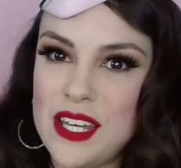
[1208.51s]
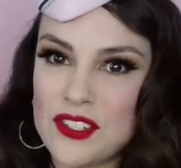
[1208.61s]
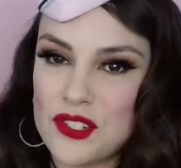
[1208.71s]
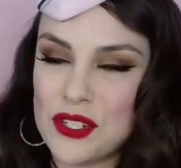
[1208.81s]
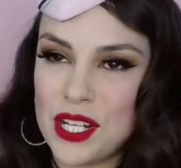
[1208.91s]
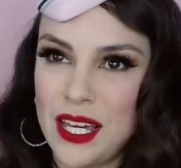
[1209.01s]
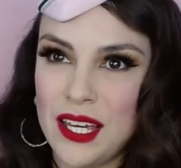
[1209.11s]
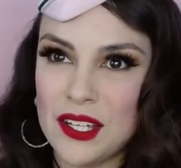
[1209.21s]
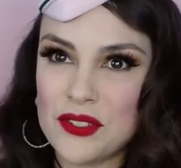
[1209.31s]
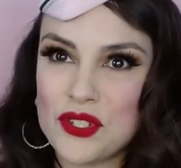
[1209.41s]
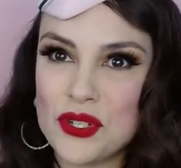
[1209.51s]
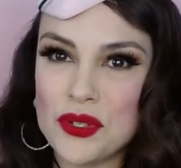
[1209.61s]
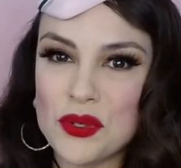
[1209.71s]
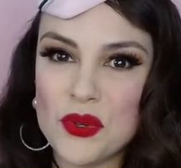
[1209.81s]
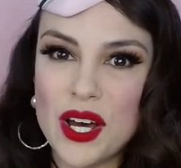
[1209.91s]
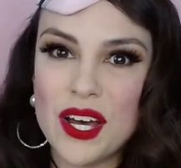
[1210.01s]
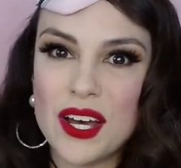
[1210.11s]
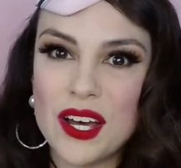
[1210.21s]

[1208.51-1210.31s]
yesterday to,